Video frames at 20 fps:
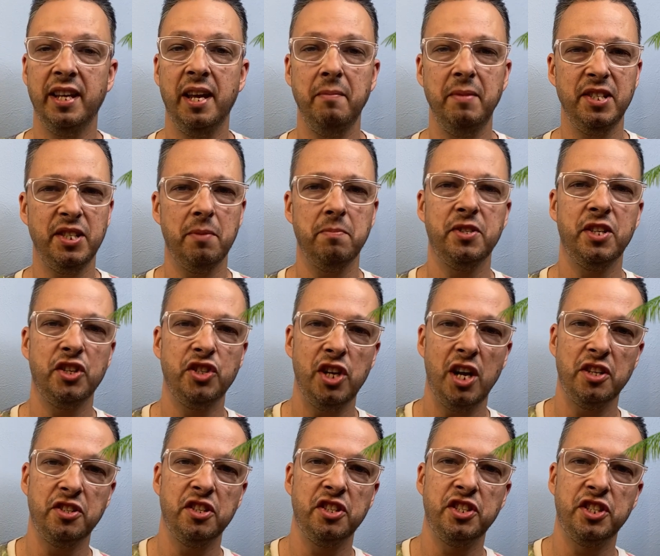Give me some
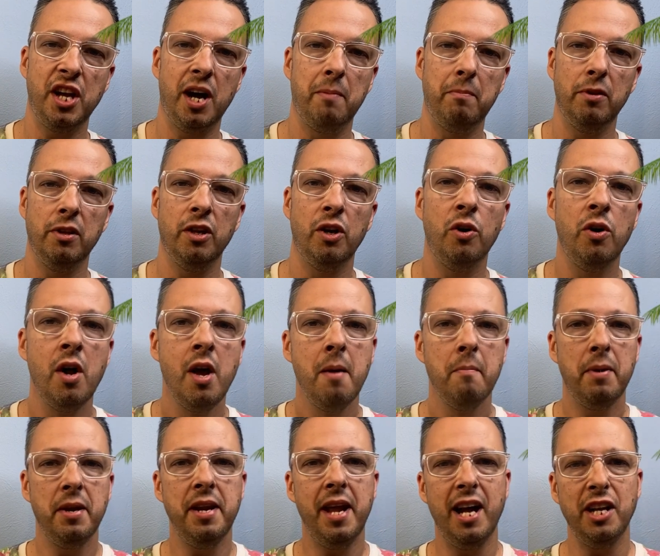suggestions down below,
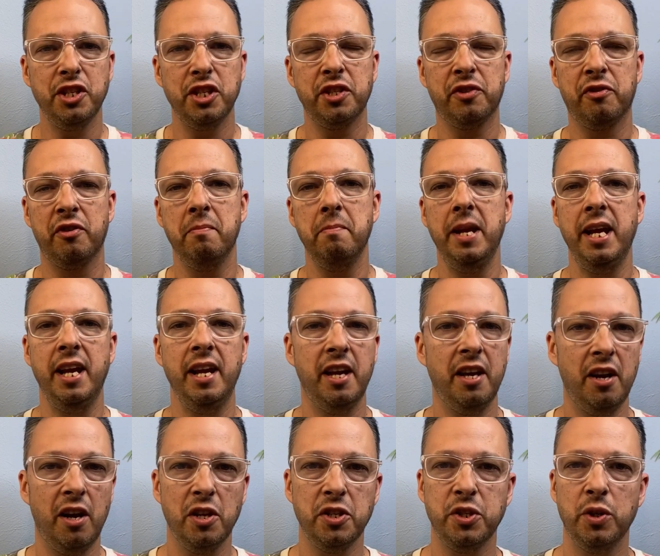but not just for me,
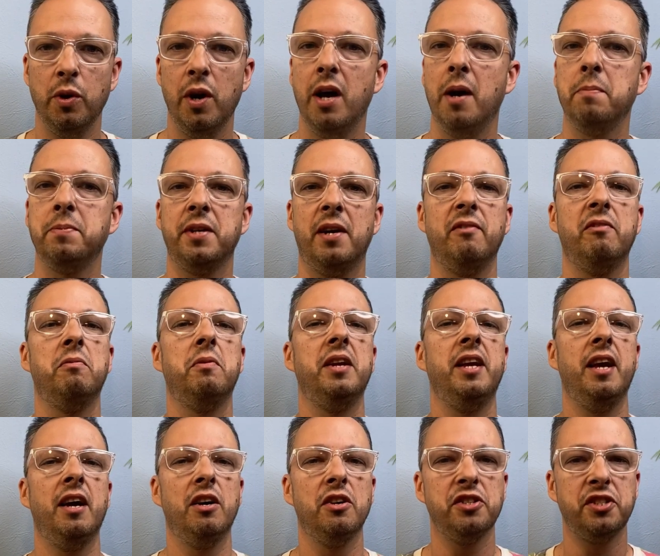it also helps
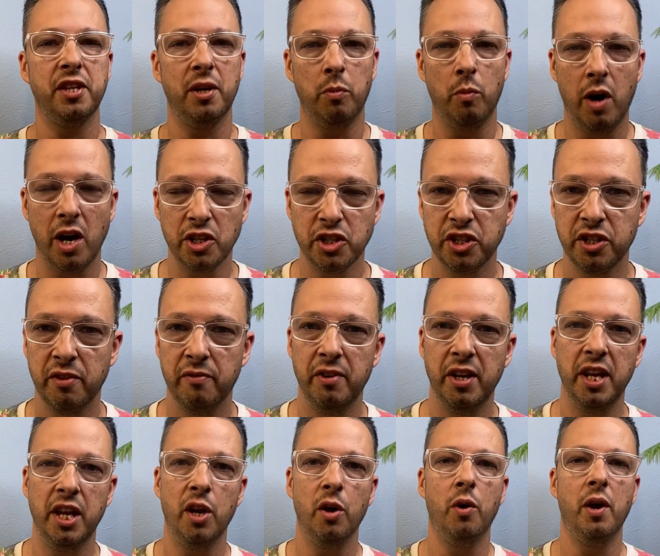everybody else that watches the
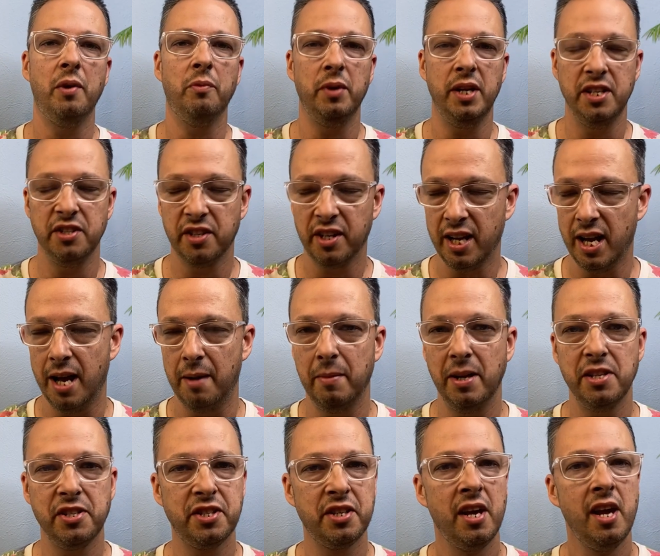video and reads the
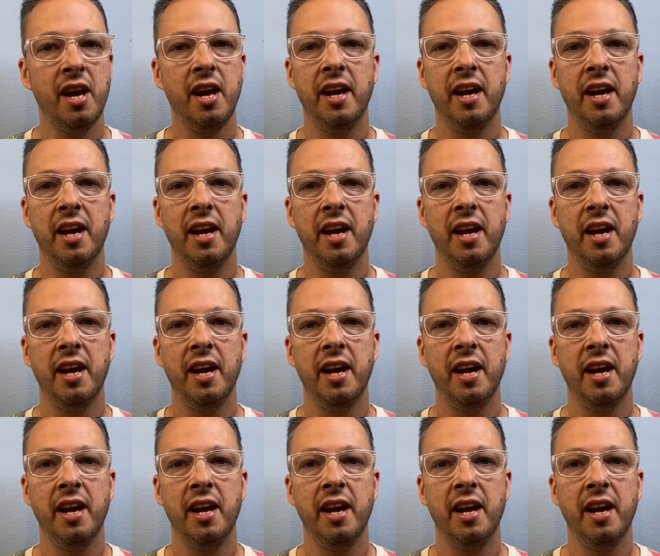comments,